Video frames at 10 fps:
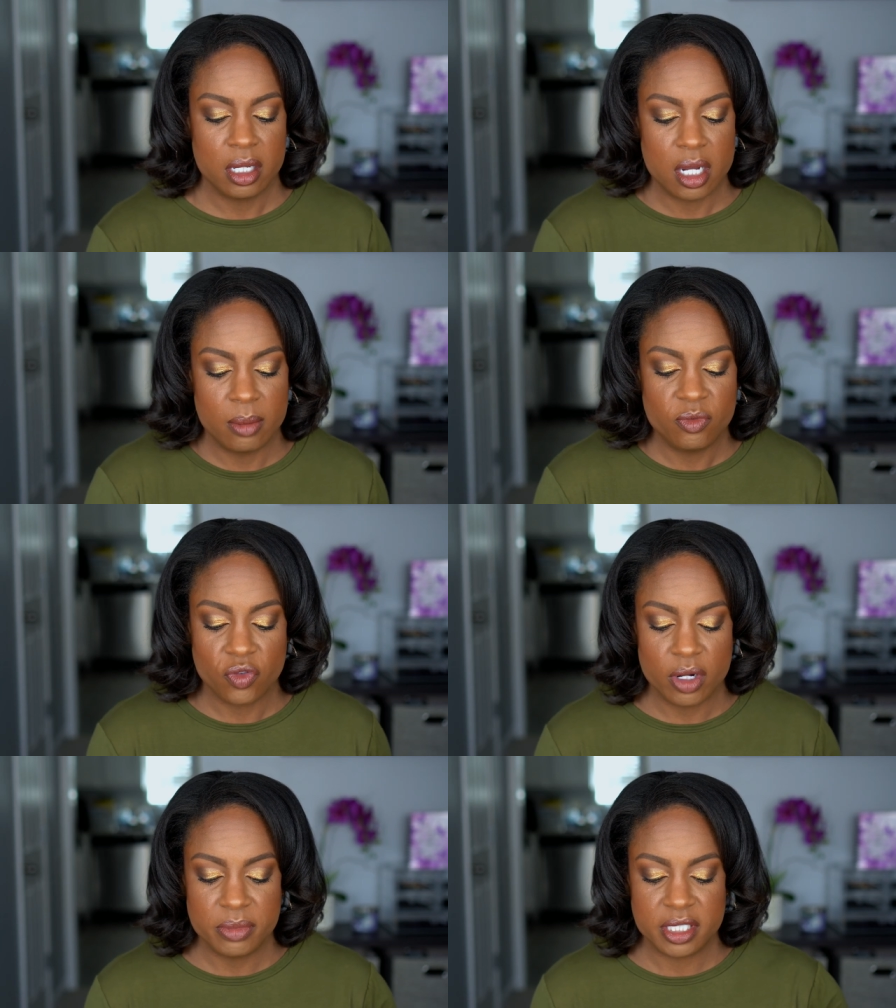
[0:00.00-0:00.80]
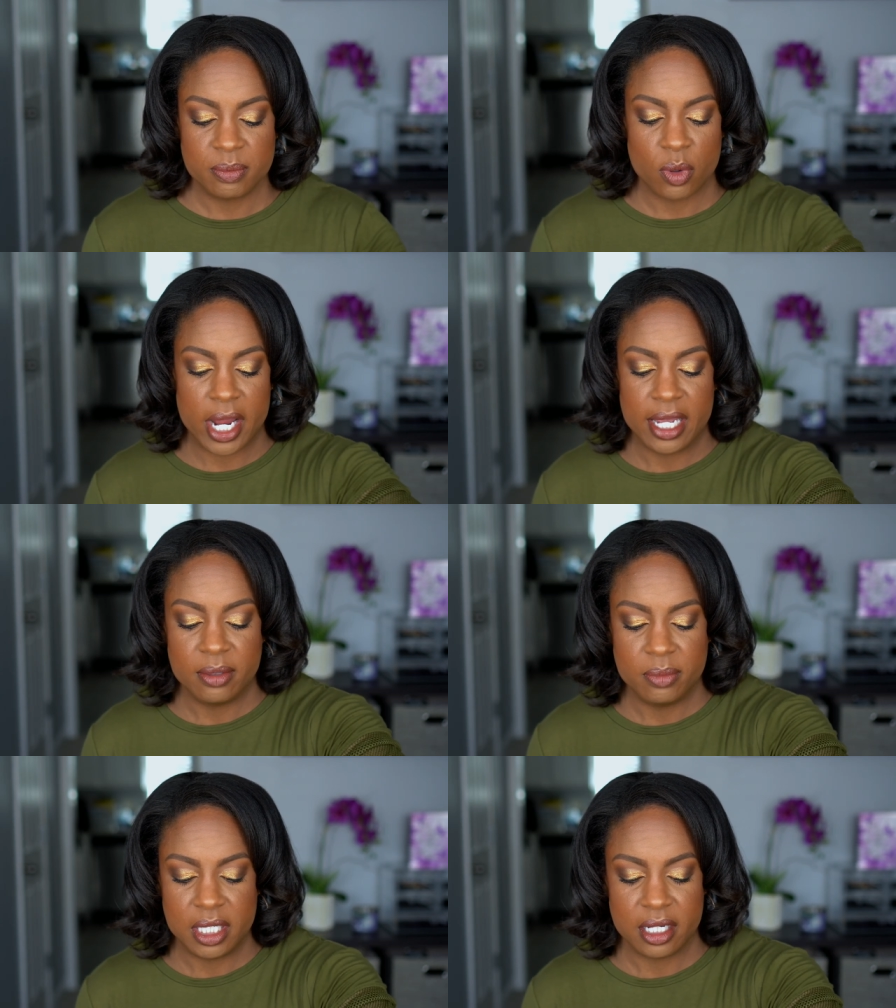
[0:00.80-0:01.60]
come from this
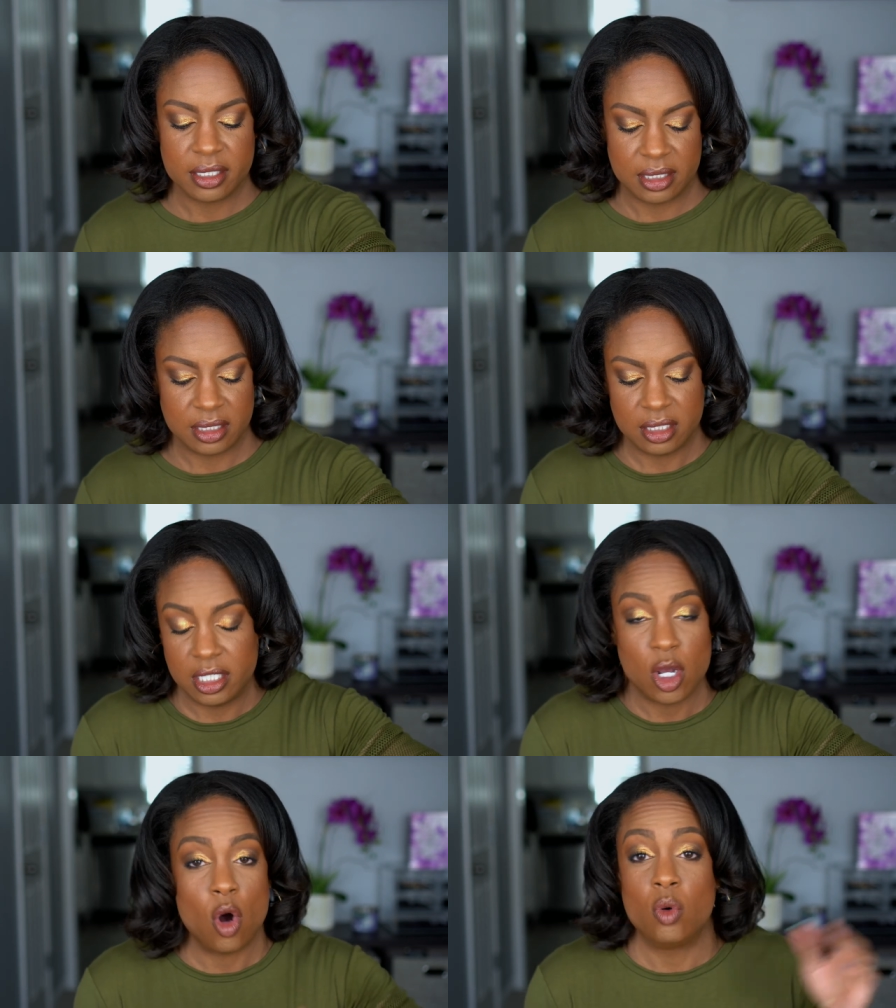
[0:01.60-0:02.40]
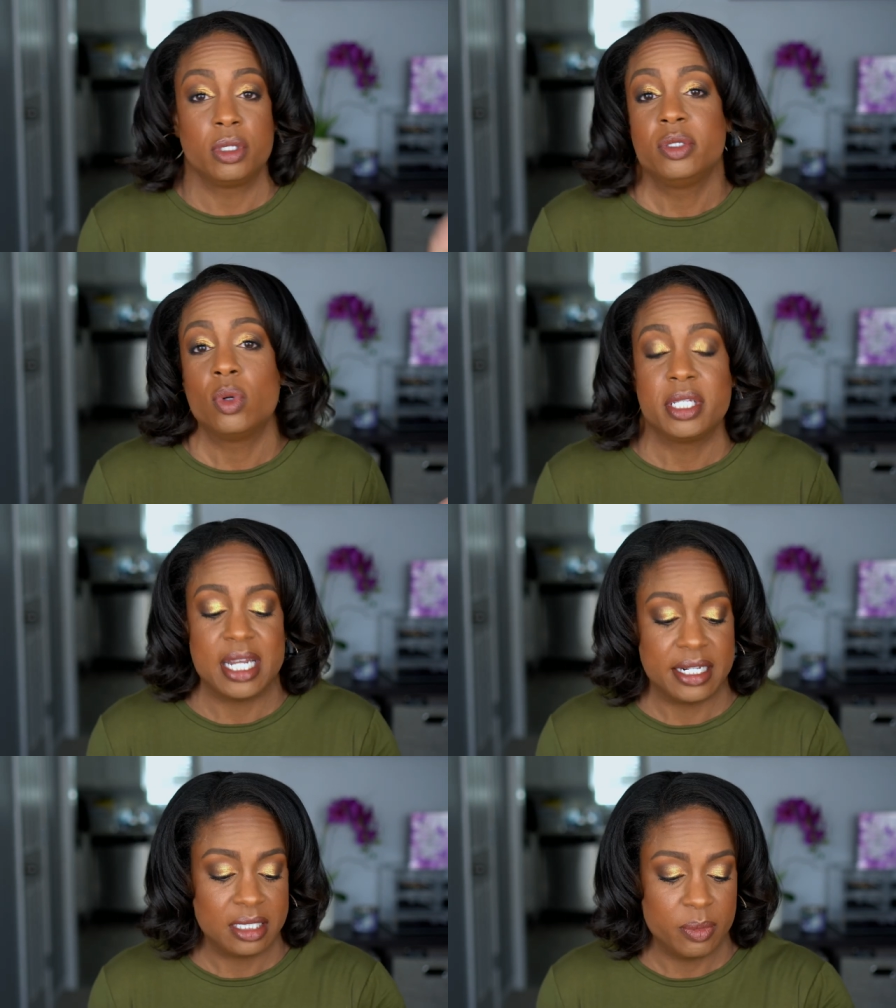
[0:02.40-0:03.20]
brand because this is the only one
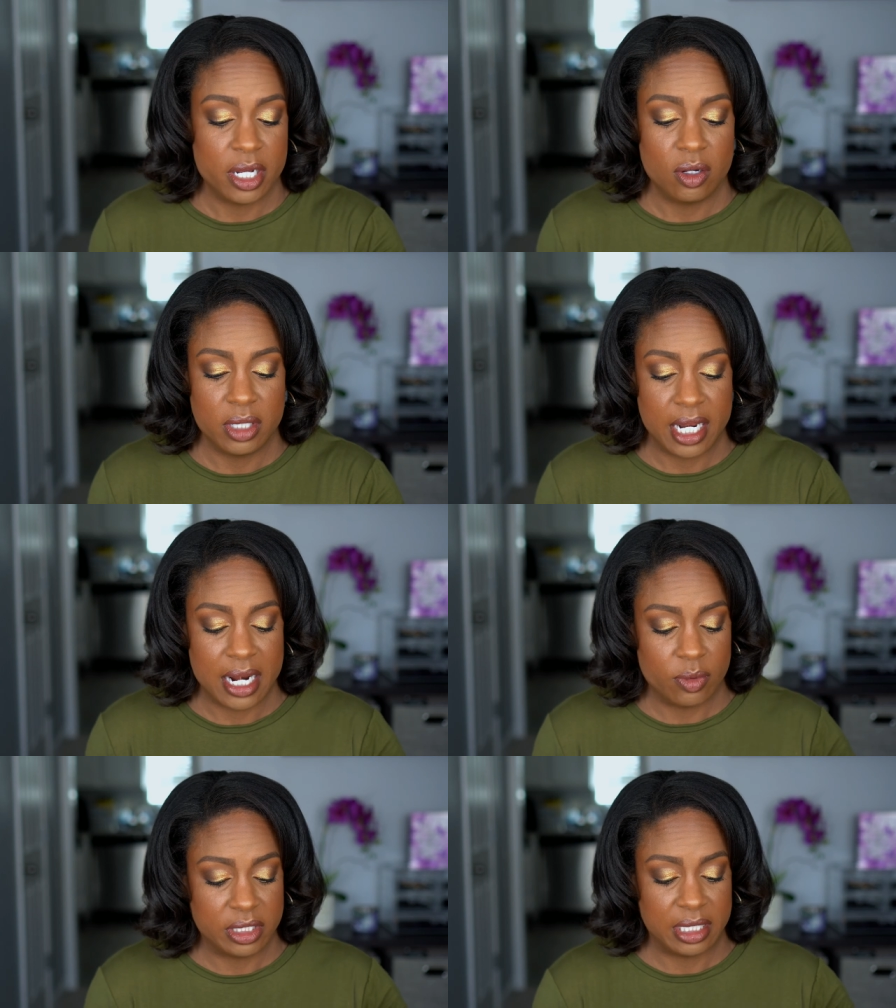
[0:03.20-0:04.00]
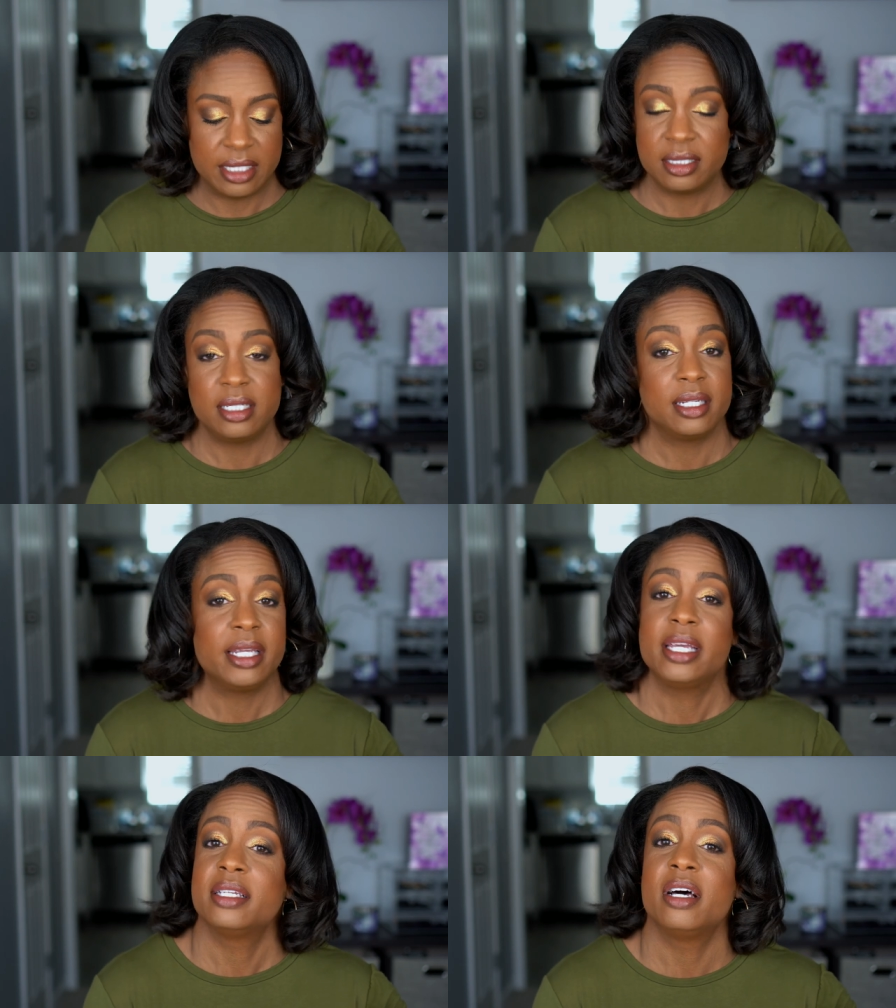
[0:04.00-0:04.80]
that I smelled and I was
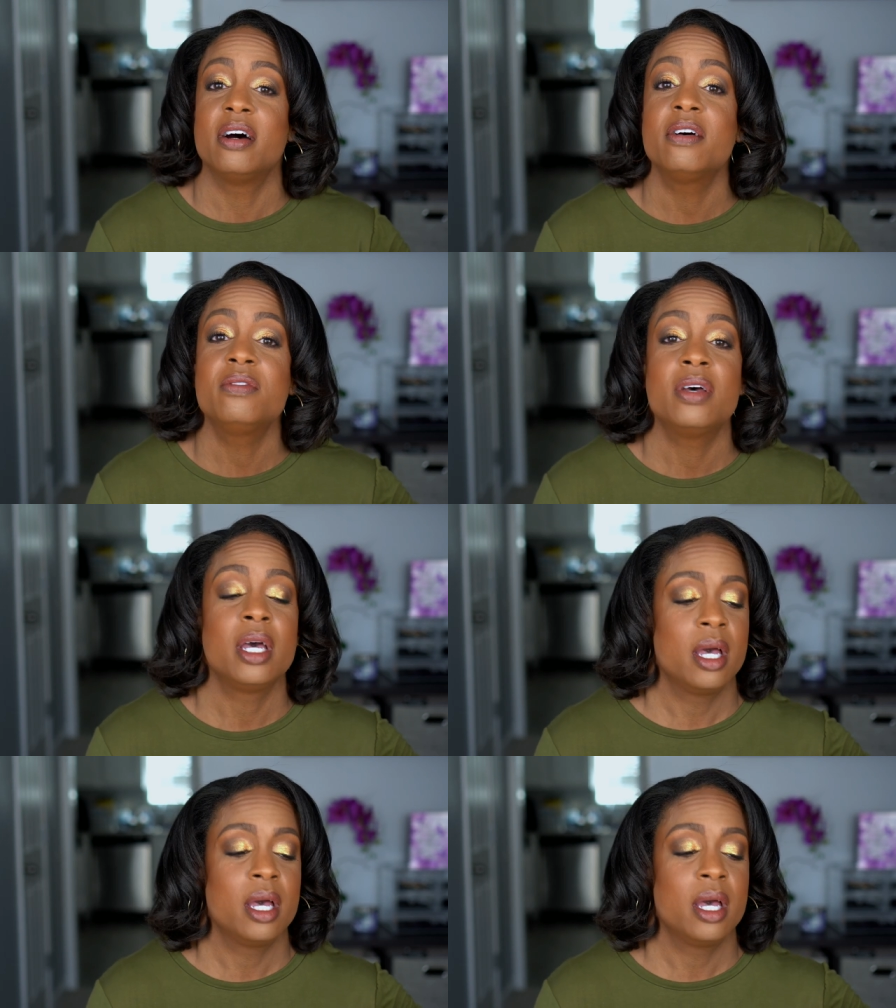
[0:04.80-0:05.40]
instantly in love.